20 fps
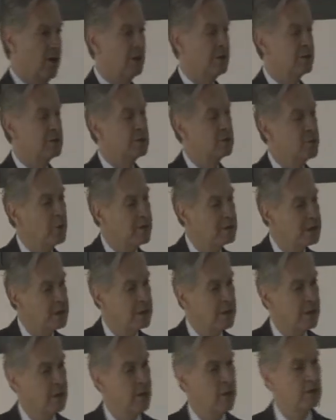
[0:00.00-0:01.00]
And the reason why it's
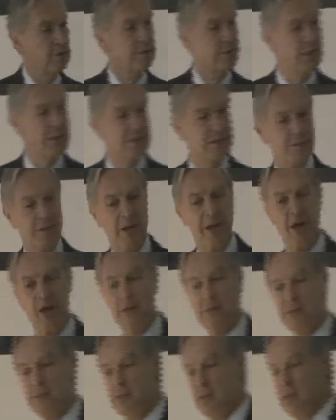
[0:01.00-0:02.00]
a great country is
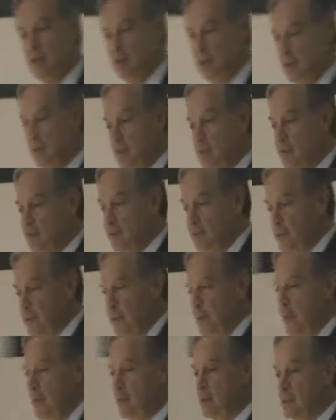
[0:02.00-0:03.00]
because the
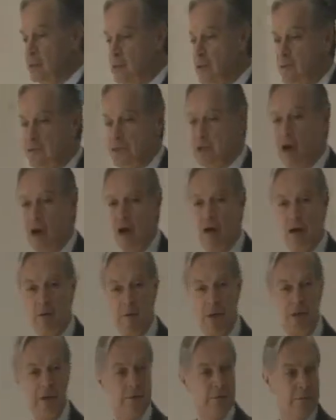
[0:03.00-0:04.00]
fundamentals of its
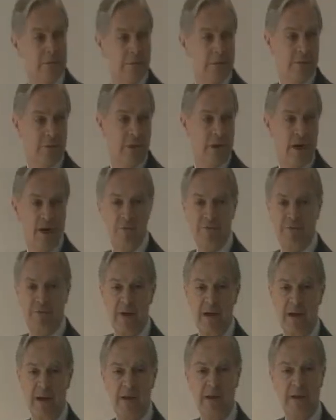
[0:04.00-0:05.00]
economy are
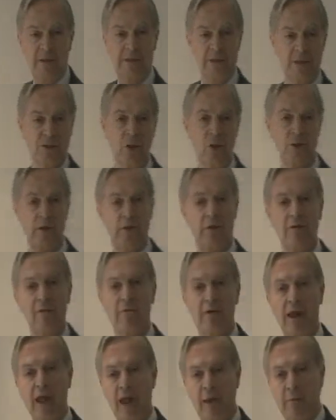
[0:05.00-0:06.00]
very solid
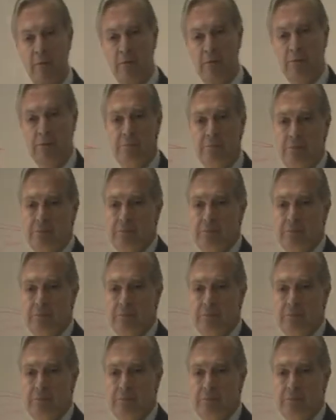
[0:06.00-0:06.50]
and reliable.